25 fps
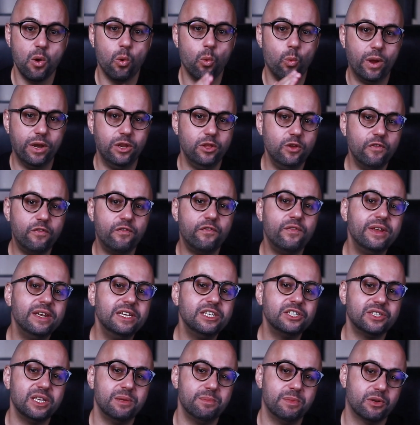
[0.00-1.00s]
When you
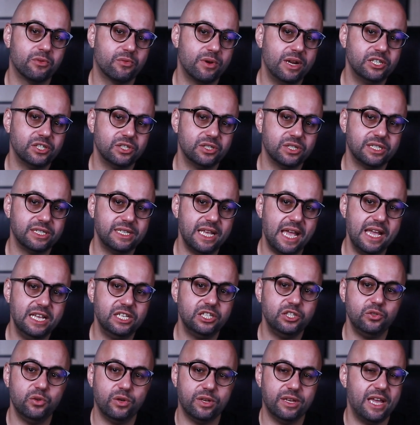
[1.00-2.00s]
finish the immigration
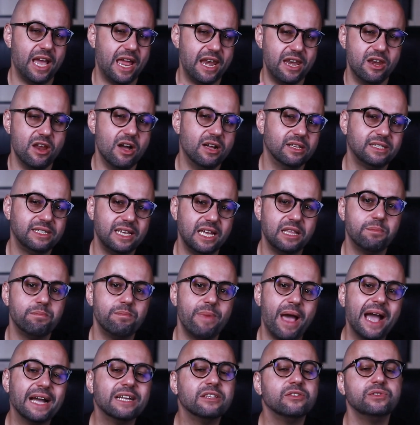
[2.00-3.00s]
stage, you cannot get
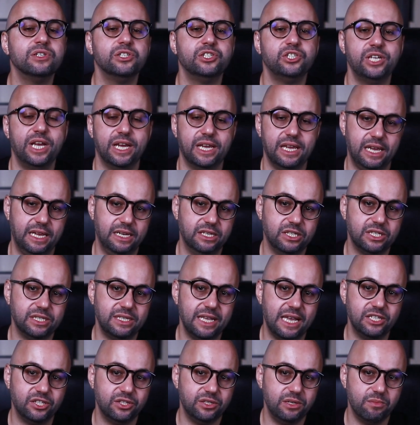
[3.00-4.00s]
back to the check-in
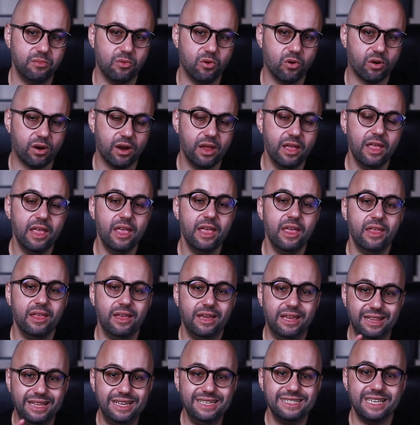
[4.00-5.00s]
stage anymore.
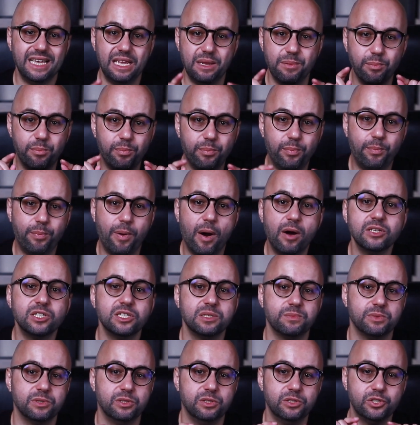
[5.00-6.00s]
It is
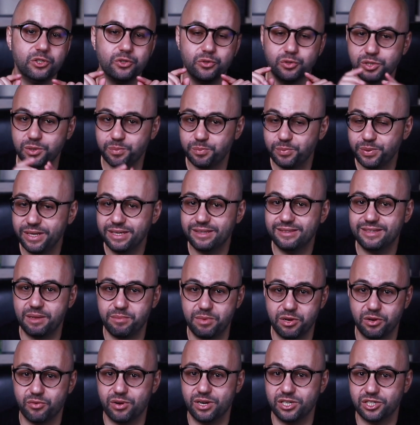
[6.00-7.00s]
impossible to repeat the
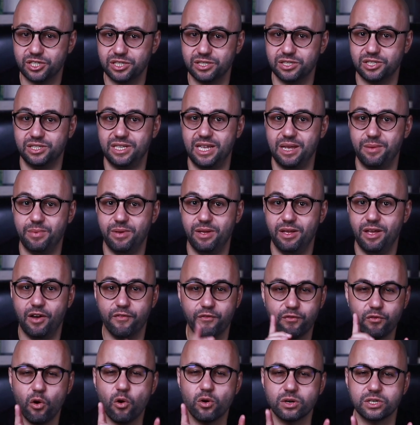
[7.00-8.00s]
immigration step.
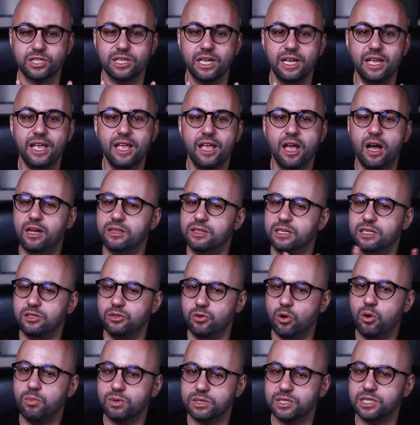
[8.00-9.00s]
Of course, under
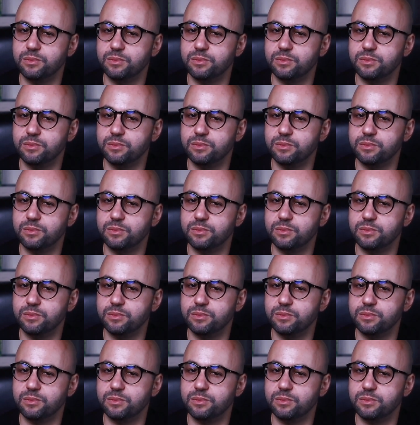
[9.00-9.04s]
normal